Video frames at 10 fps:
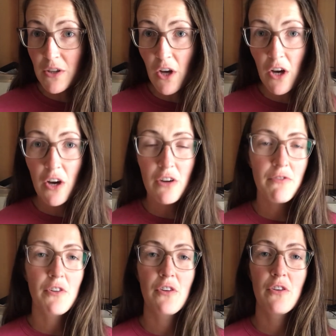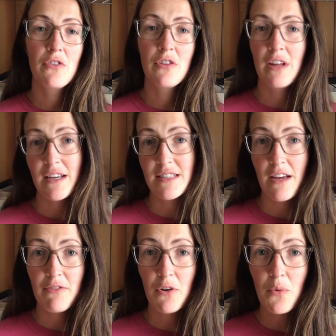along for the last
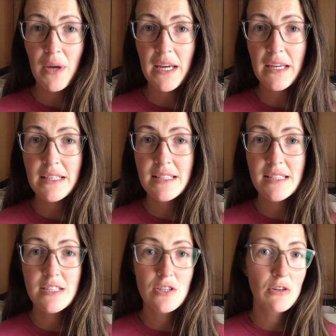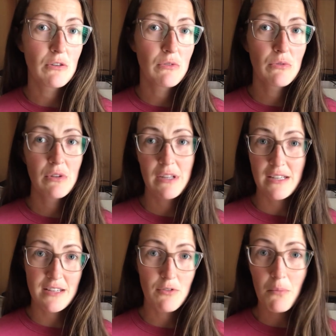several weeks to the
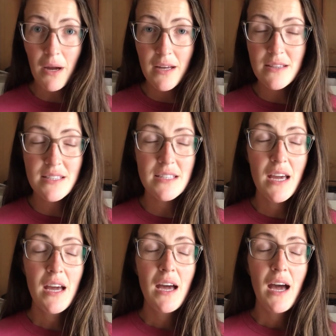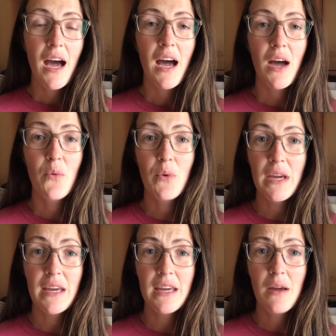last several months,
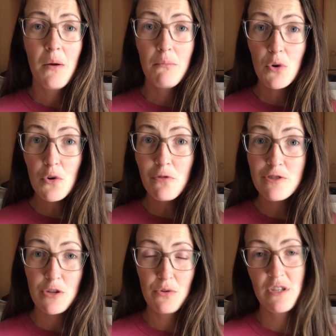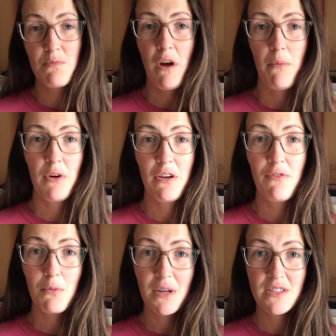we moved to this property a
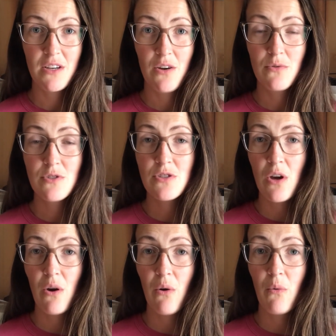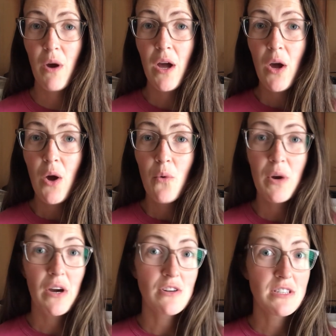few months ago. So
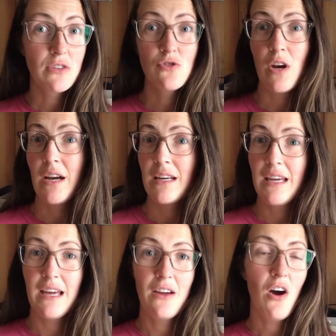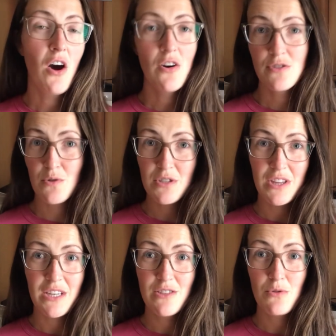we are still trying to get all sorts of
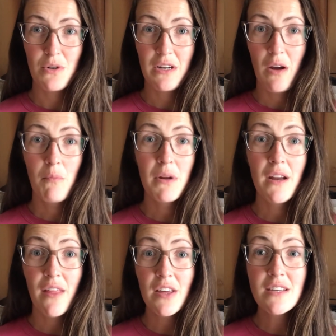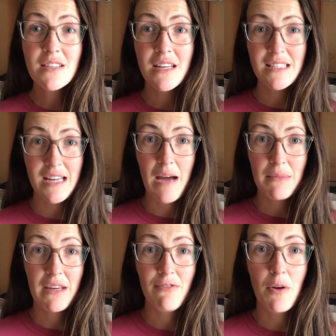things sorted out, but nothing is going to stop
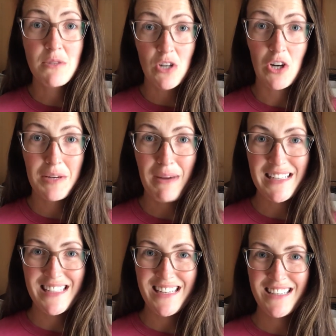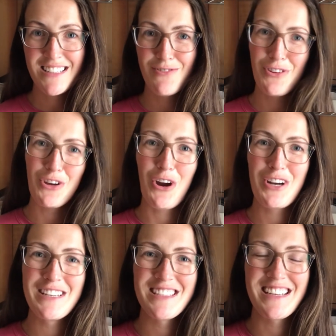me from starting my seeds for the
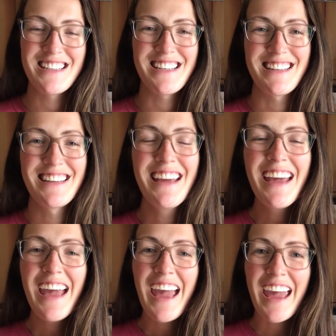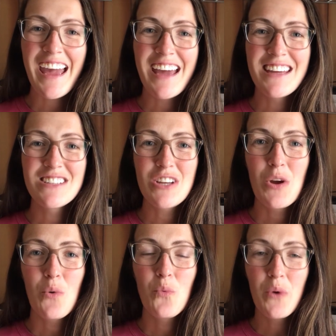garden season. And
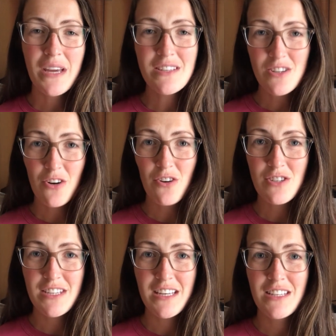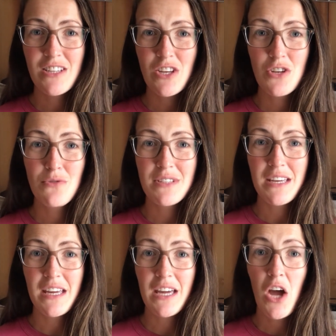we start our seeds
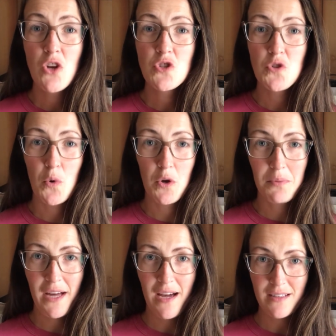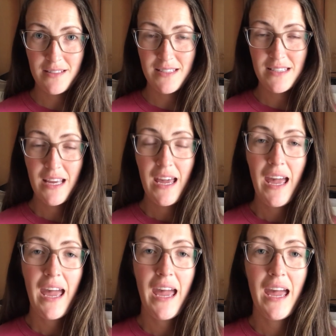using soil blocks.
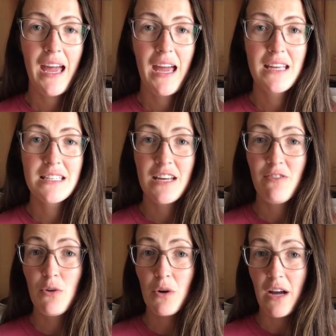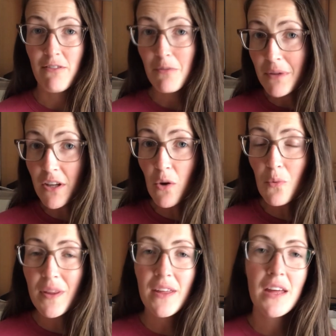And if you are not familiar
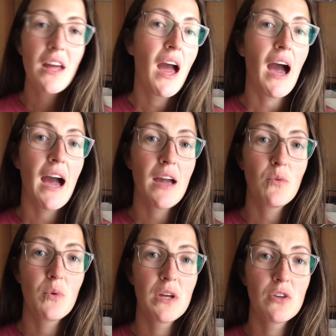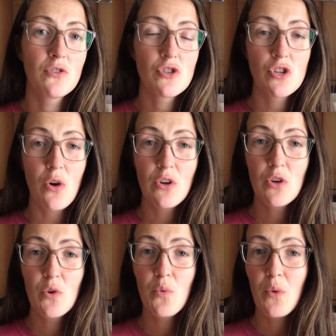with it, I will show
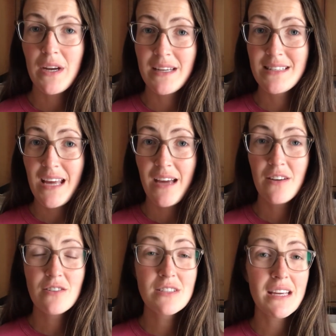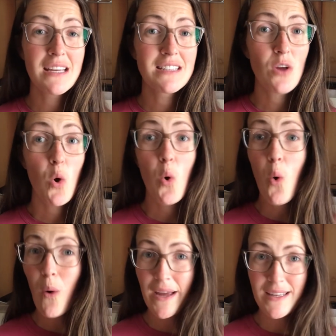you what it entails. It's
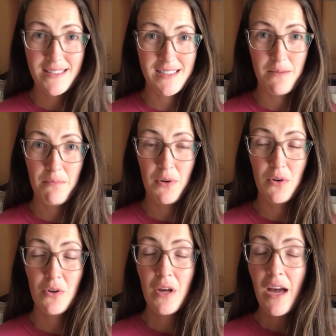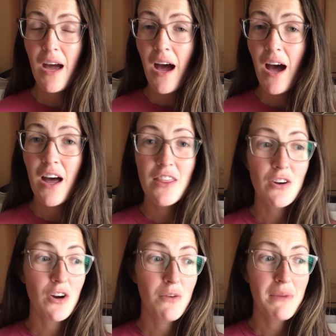quite simple.
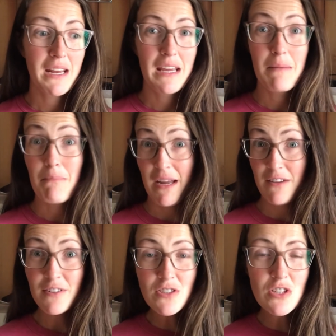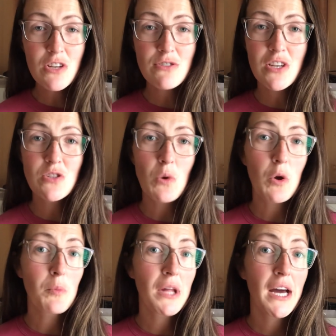There are many benefits to using
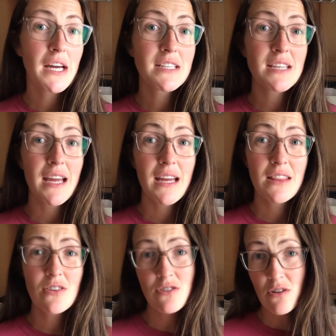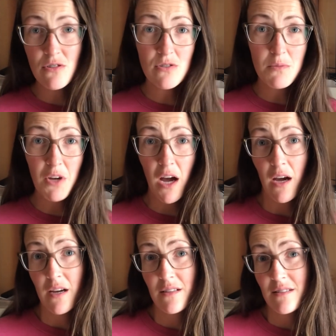soil blocks, and there's also some
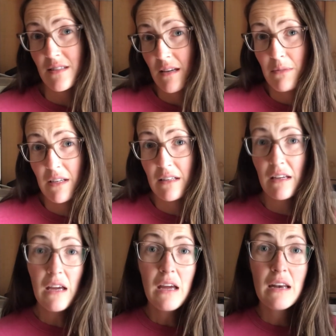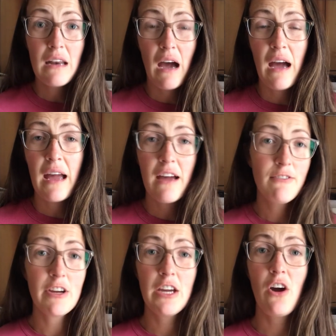cons. I mean, not
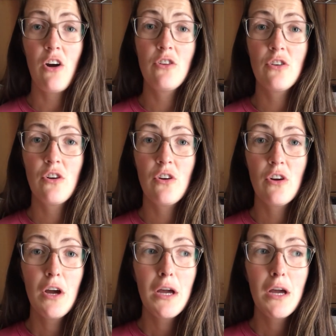every gardener